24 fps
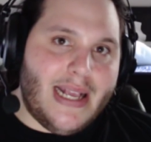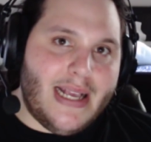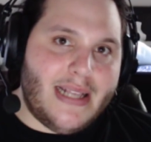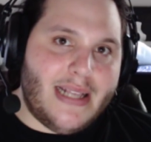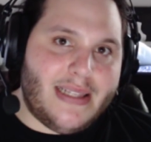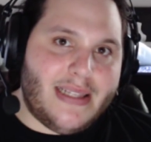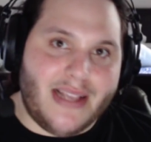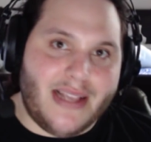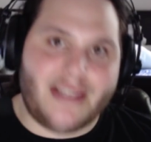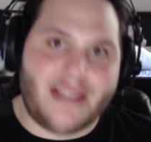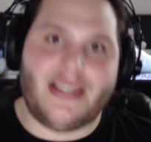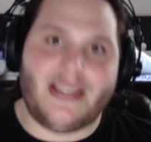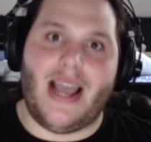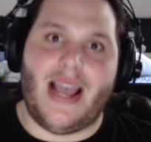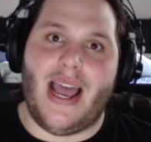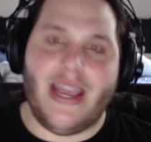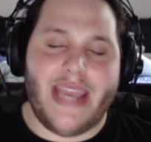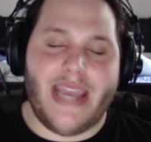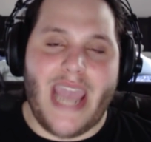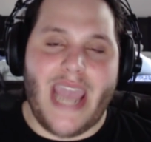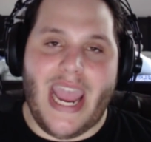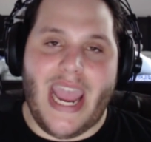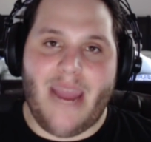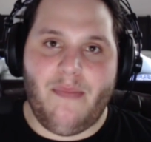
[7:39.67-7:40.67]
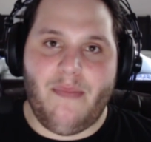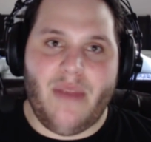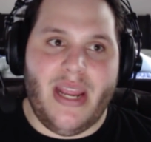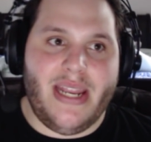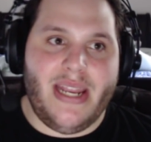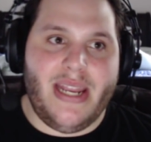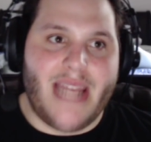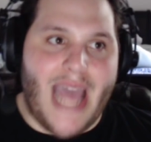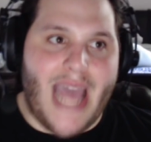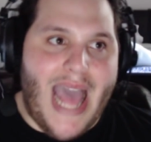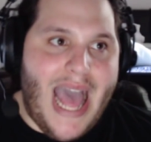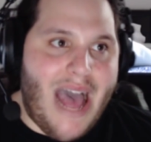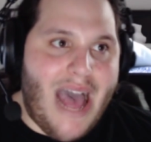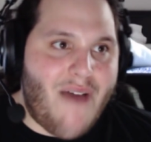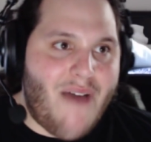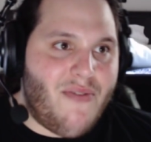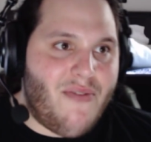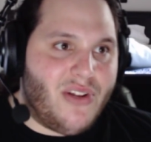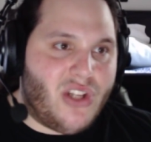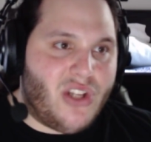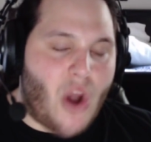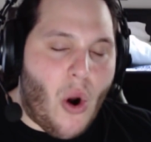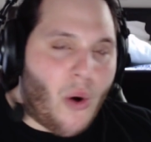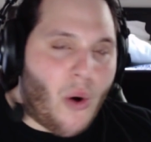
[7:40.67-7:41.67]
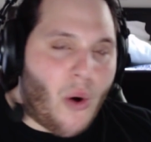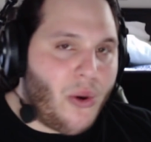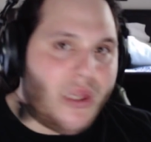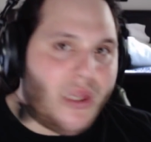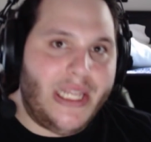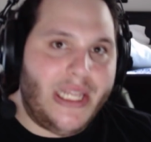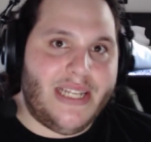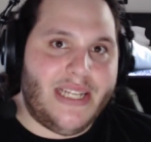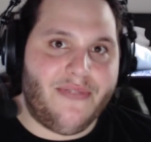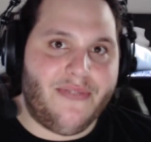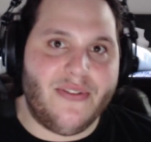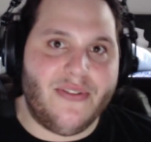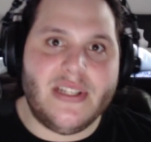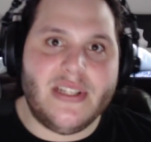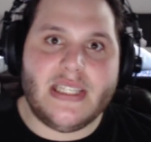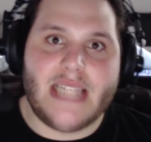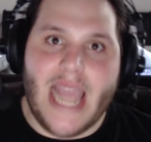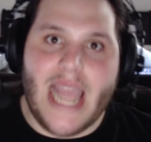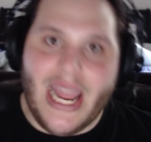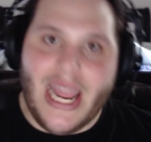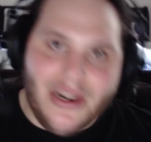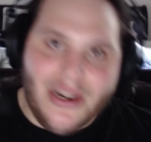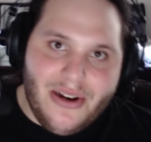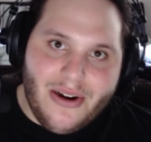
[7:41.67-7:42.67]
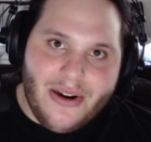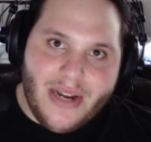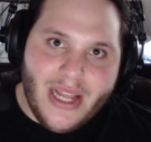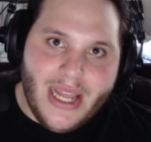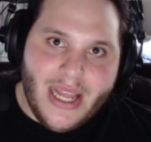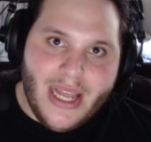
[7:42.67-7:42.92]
Does a game need to have a totally different standard